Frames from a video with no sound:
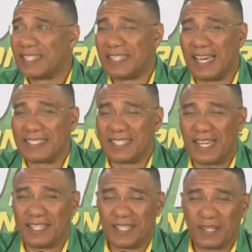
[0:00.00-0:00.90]
that
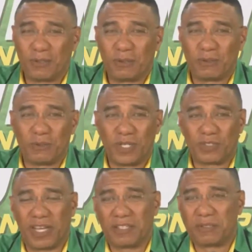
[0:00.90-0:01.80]
uh, there are those who will
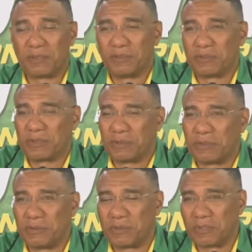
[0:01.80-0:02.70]
try to,
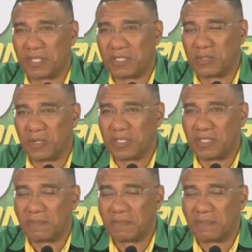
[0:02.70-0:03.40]
to, to contort